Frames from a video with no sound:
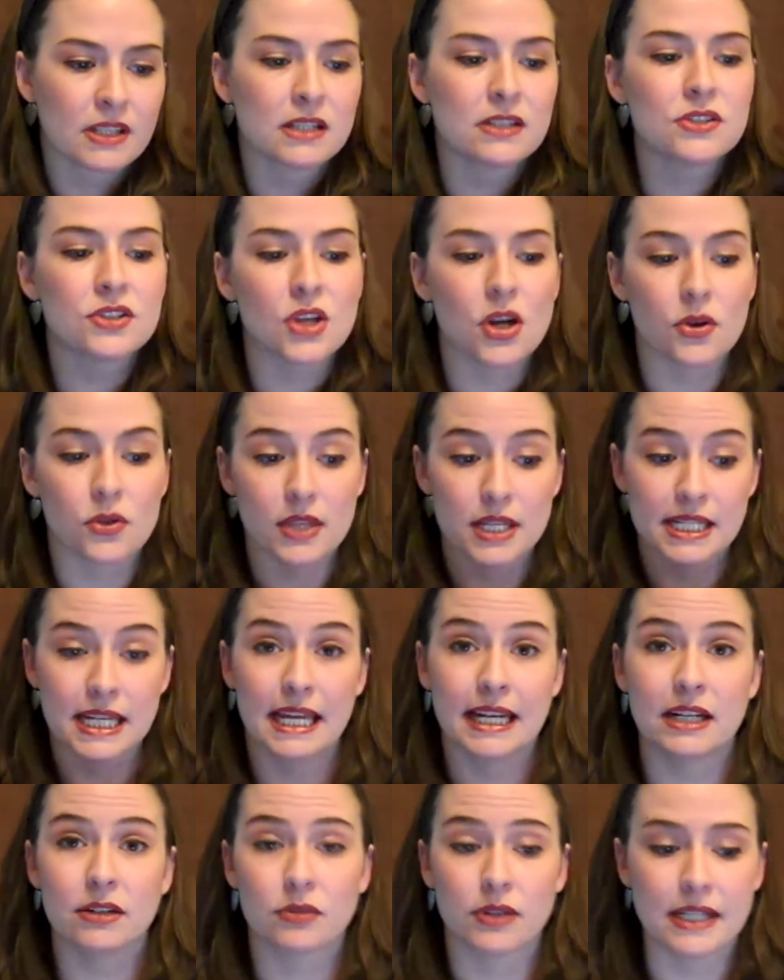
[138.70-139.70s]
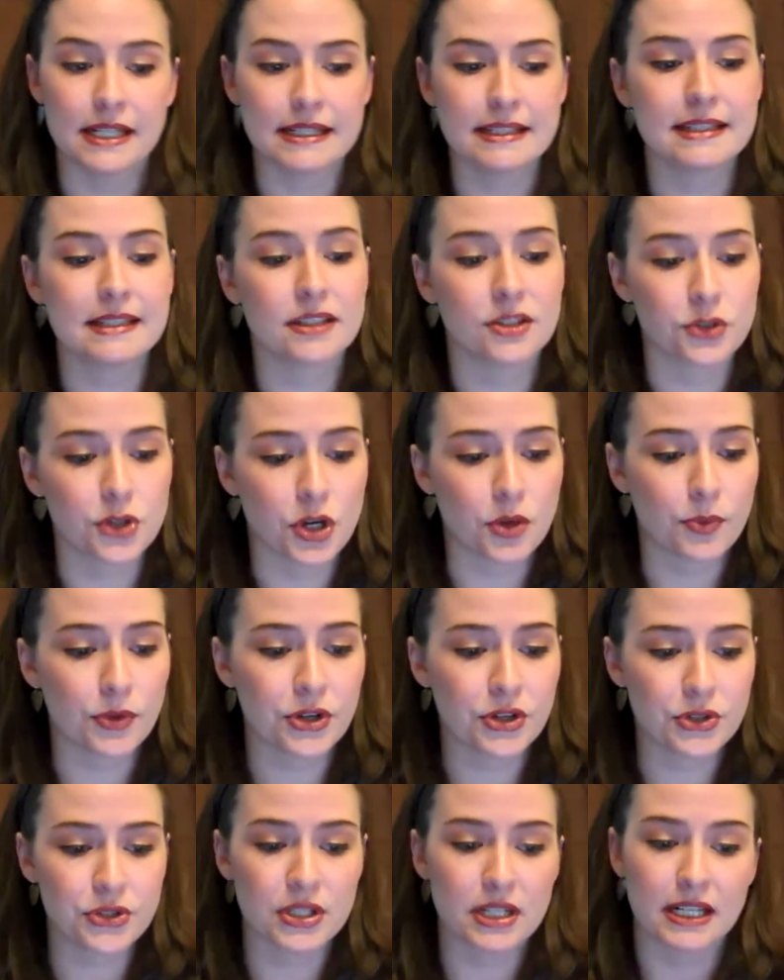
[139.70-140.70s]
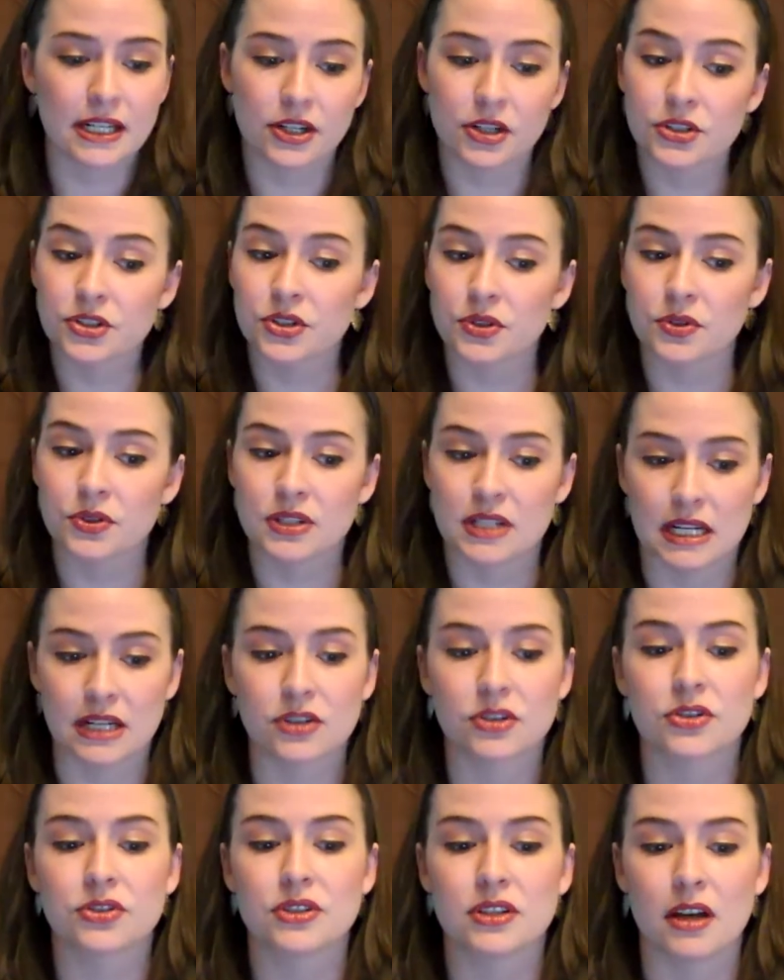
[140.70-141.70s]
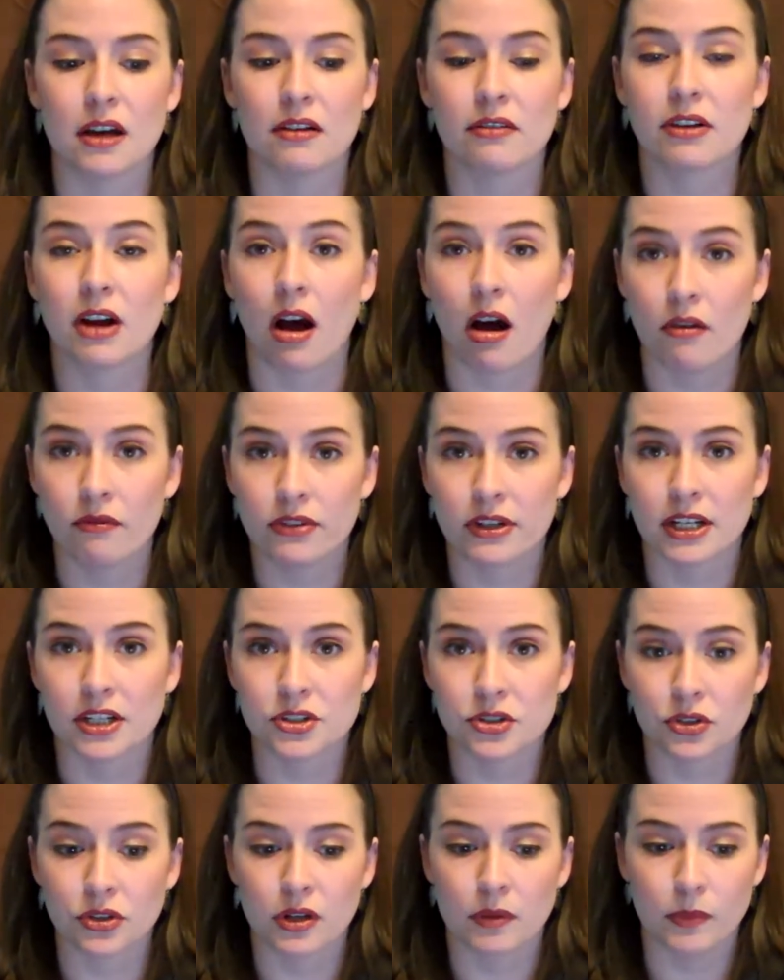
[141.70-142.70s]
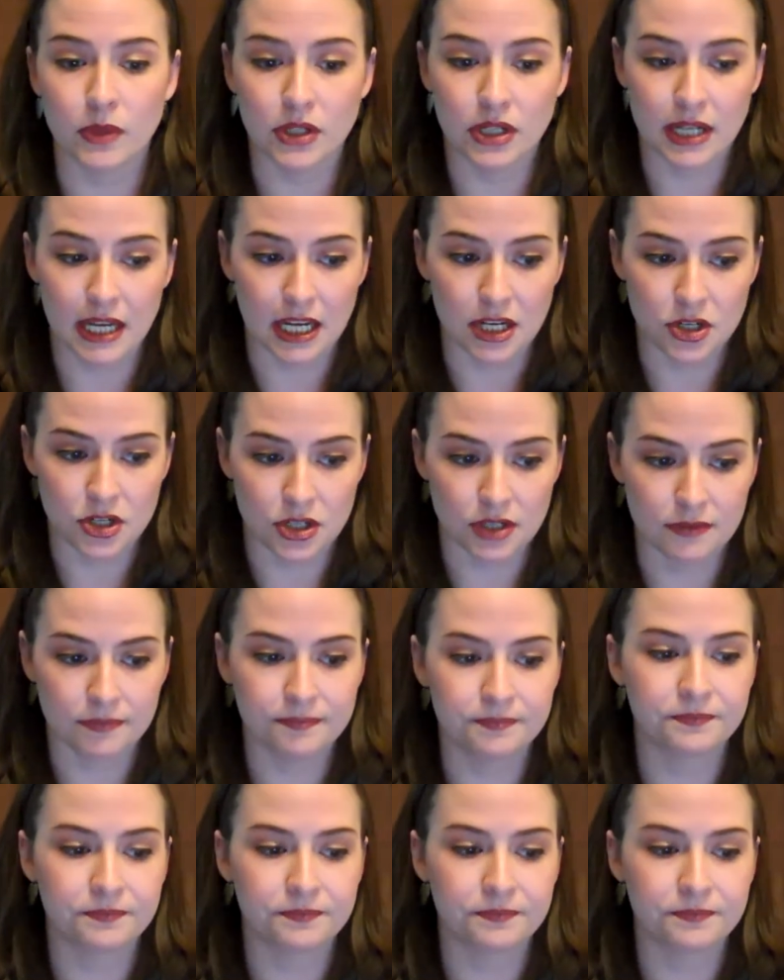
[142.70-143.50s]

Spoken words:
So the tenet reads, interpreters adhere to standards of confidential communication.